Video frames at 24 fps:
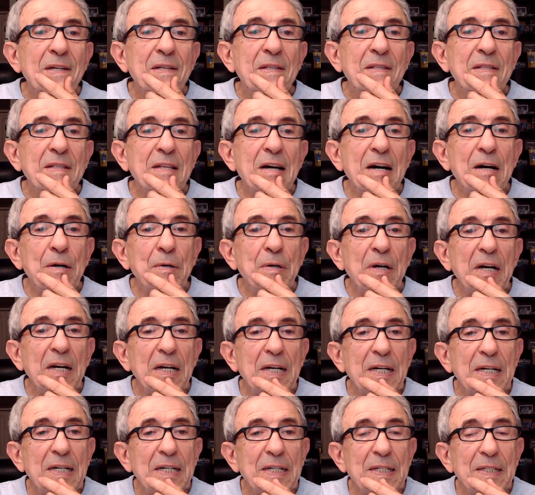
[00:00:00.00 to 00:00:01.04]
Now,
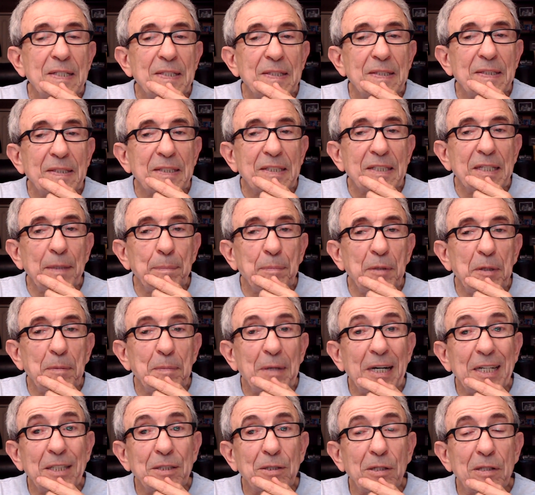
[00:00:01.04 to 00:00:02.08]
keep in
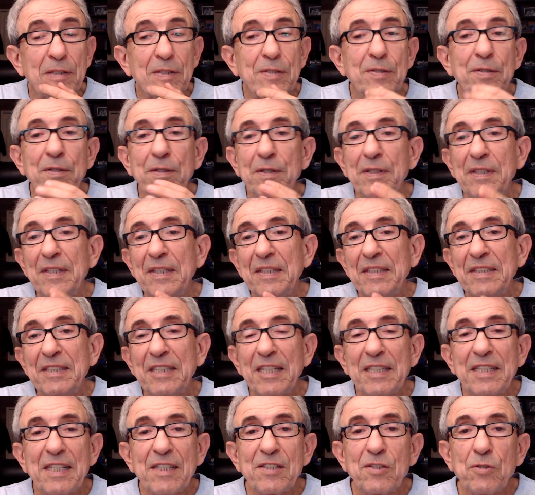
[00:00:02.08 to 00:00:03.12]
mind also
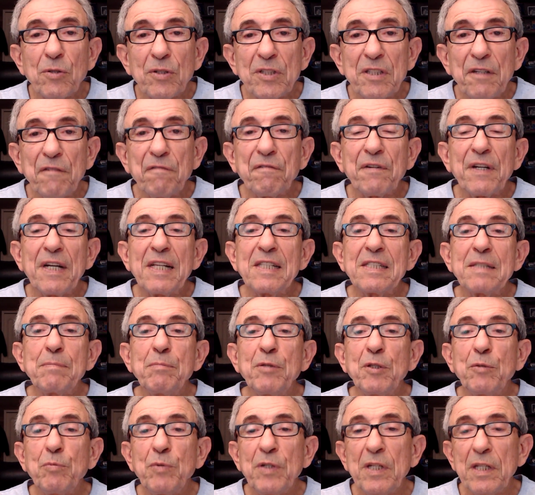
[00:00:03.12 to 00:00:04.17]
that there is no difference
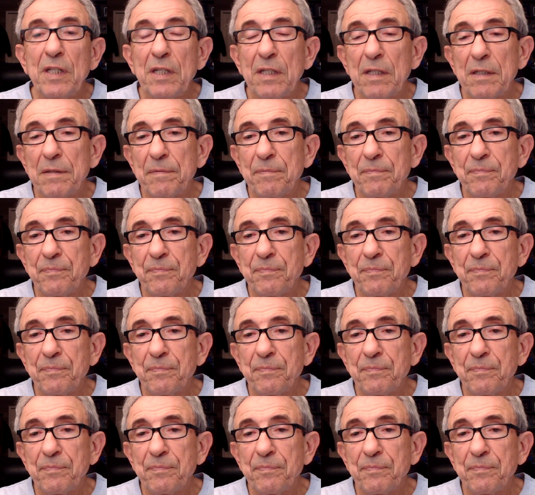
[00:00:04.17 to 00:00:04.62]
between